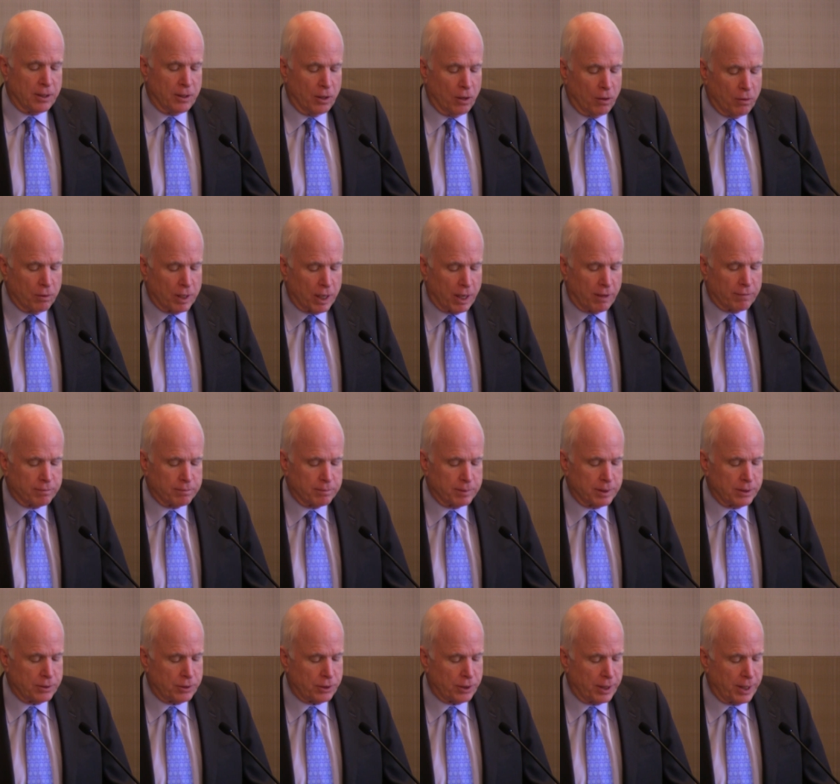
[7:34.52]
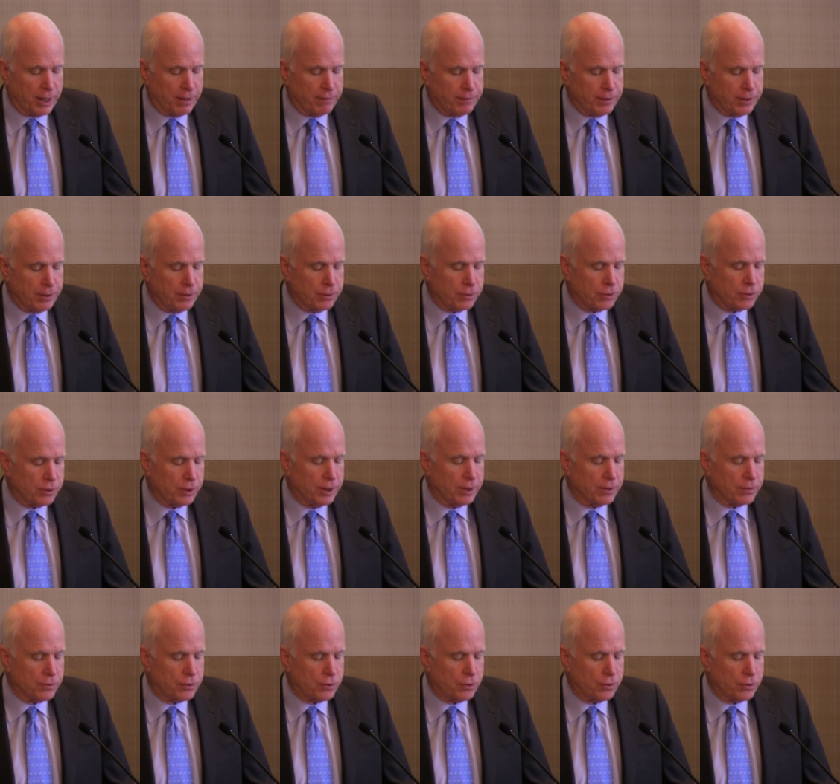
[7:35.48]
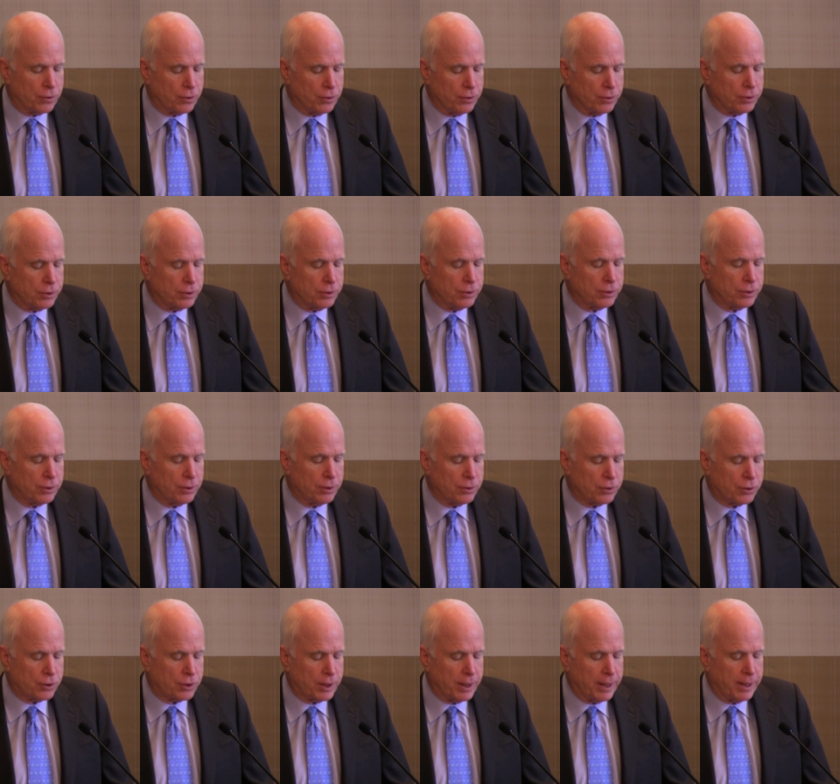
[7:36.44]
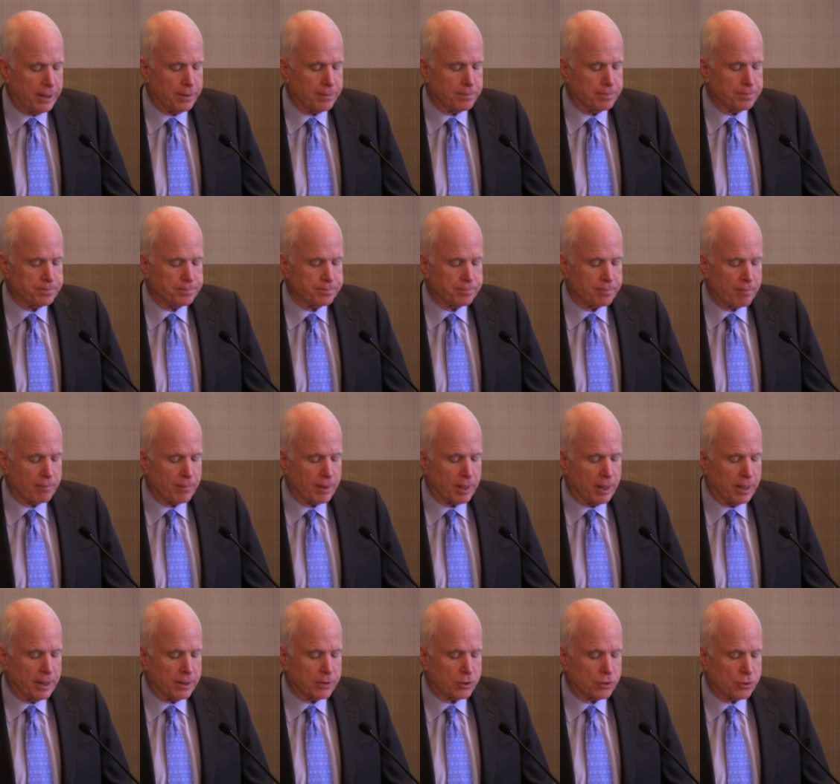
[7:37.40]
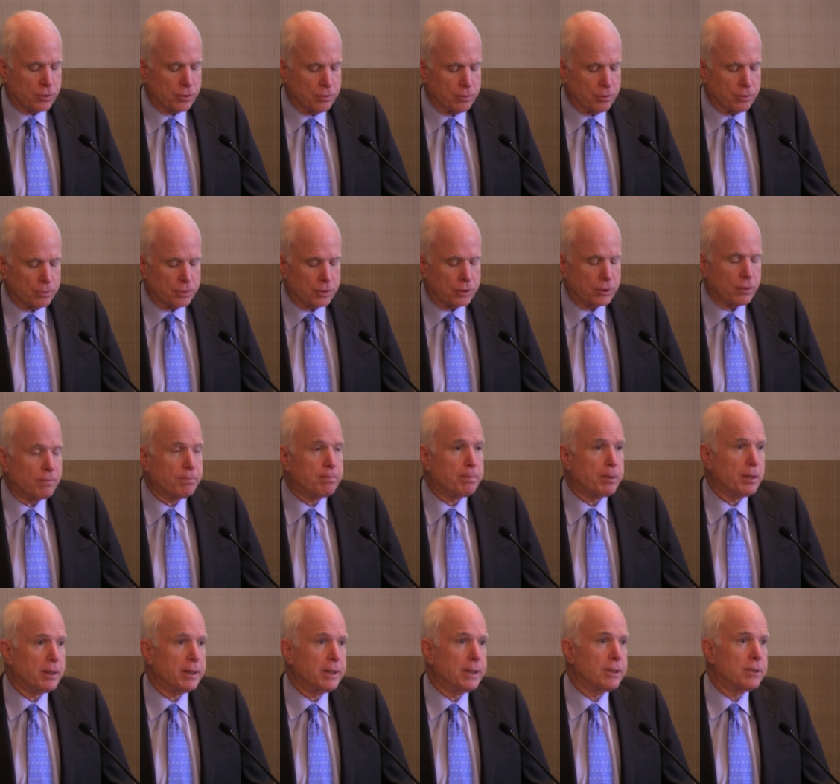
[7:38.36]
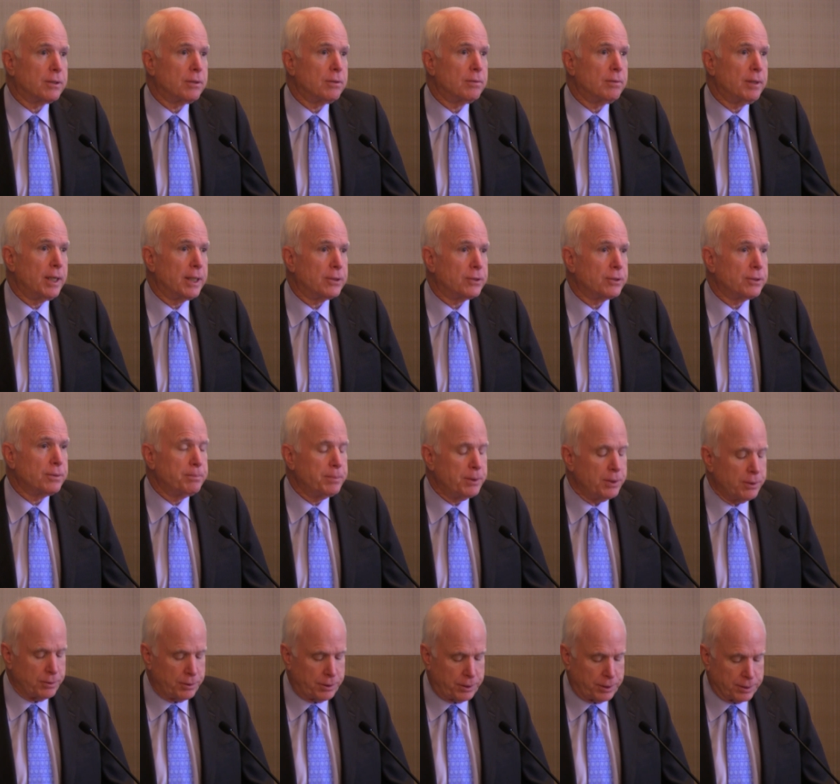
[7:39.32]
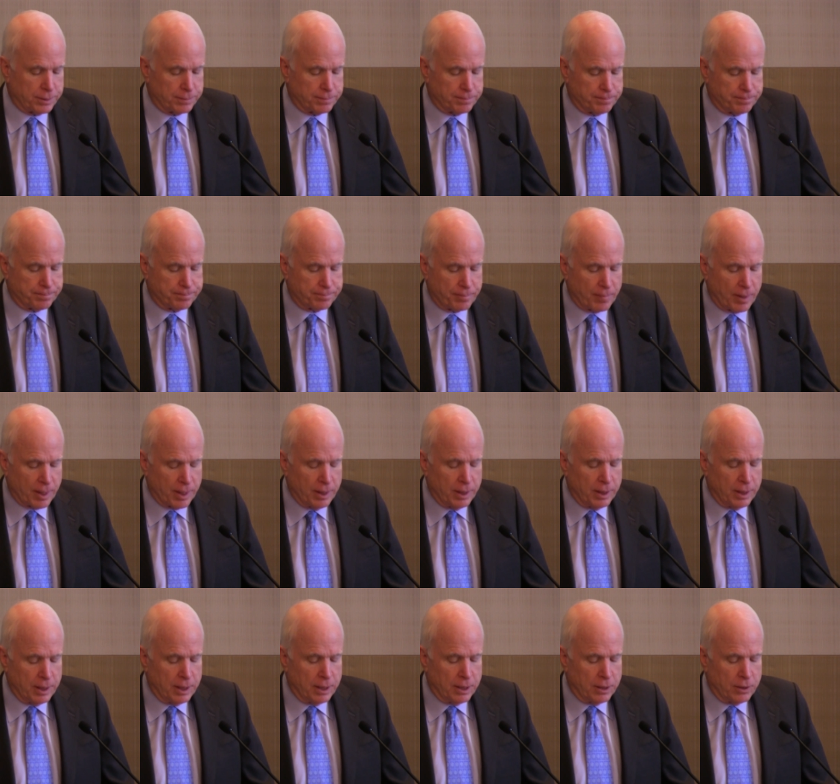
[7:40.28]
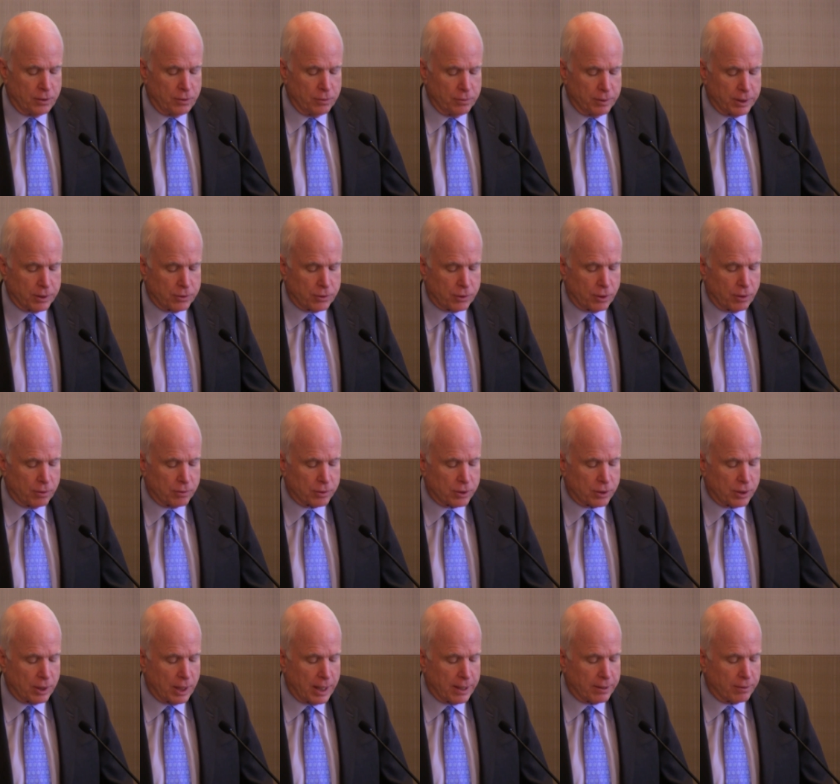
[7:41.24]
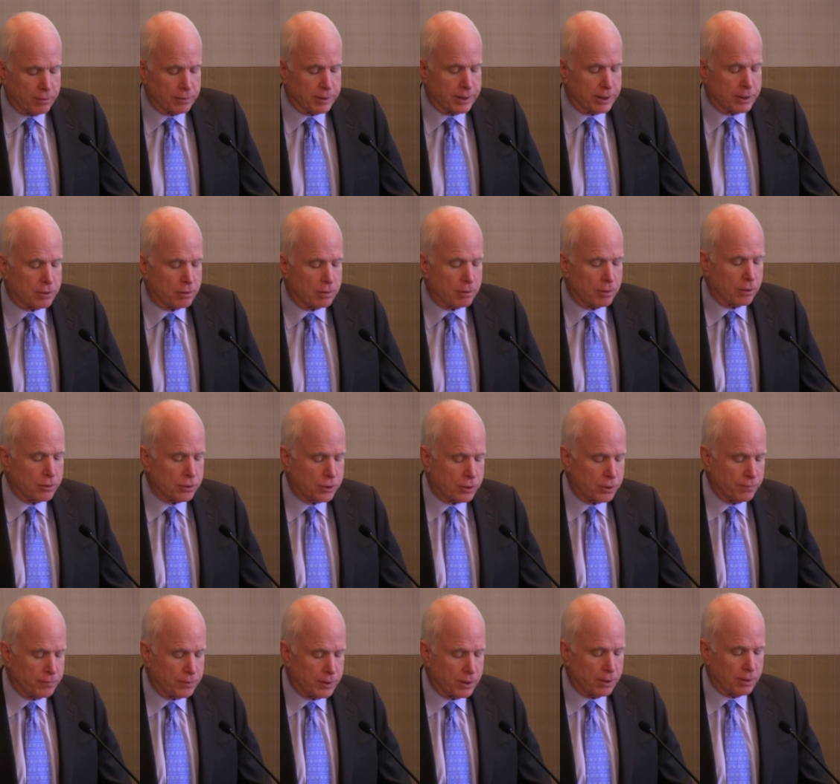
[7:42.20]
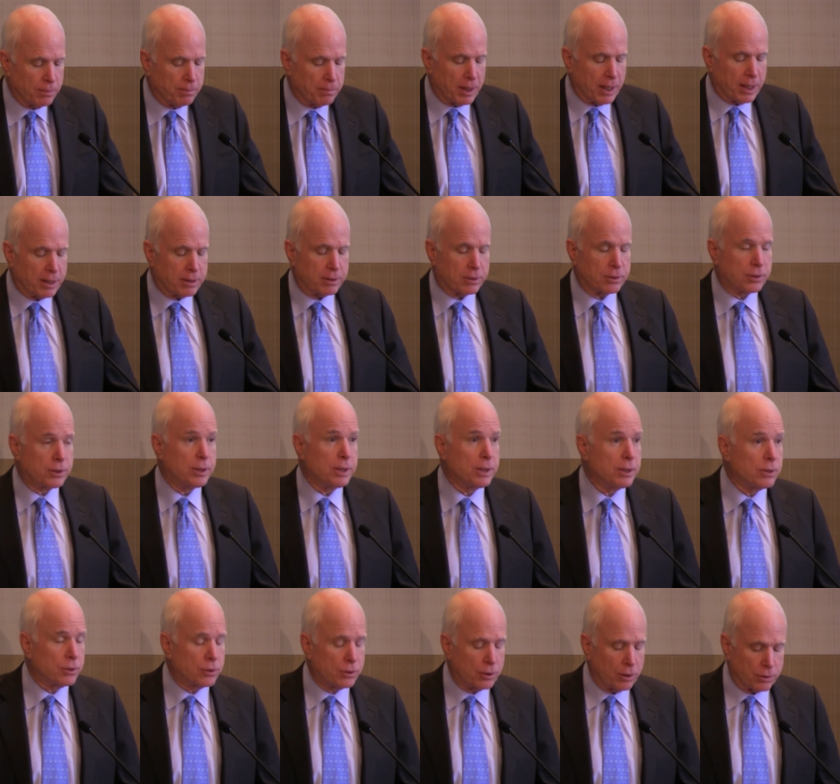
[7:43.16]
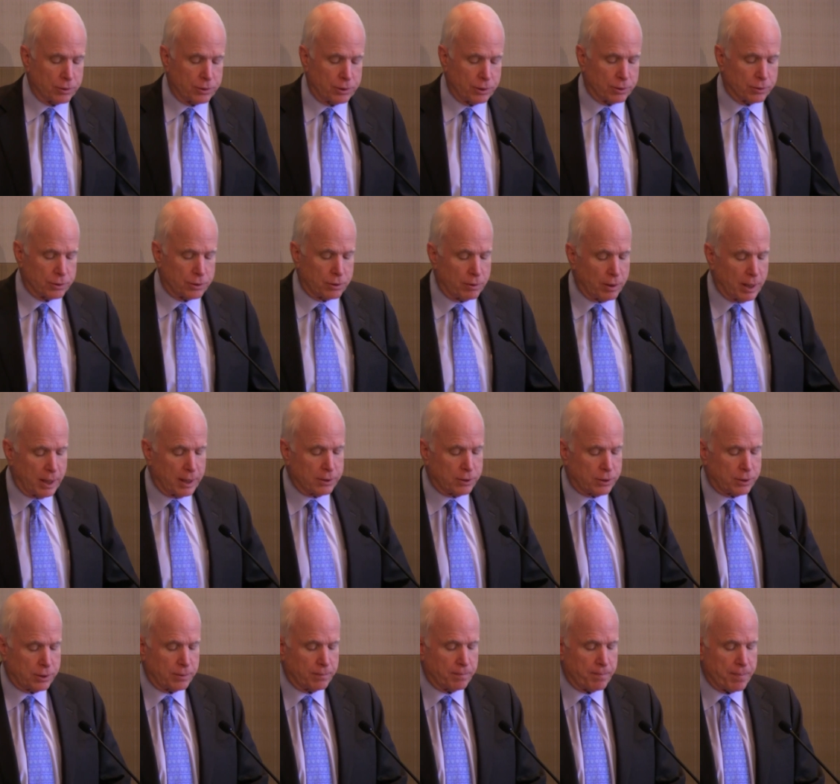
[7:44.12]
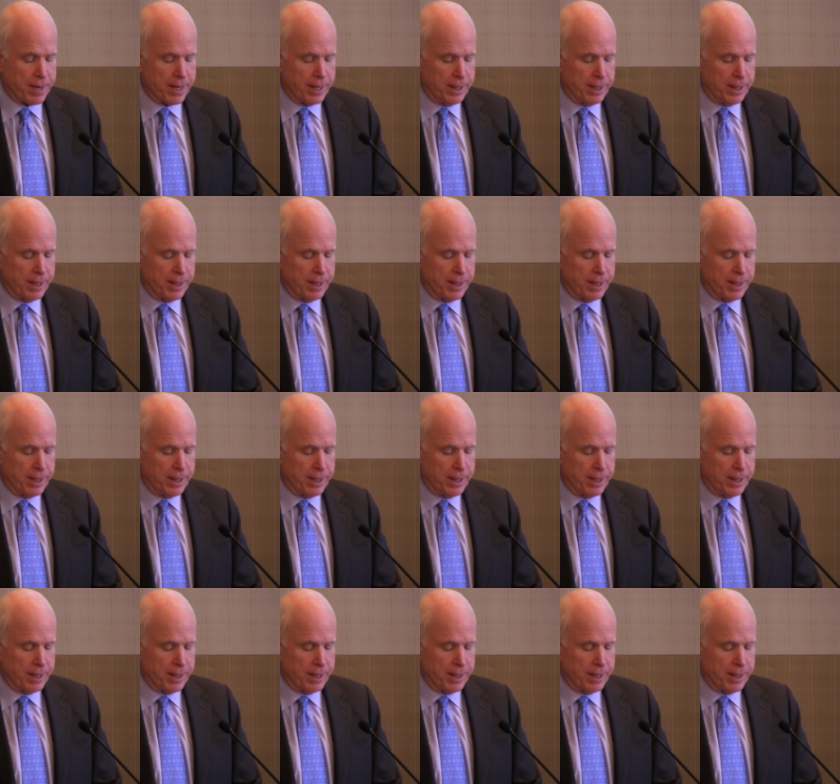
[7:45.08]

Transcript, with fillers: No government should ever use the institutions of the state as tools of political retribution. Doing so is not only corrosive to democracy and social trust,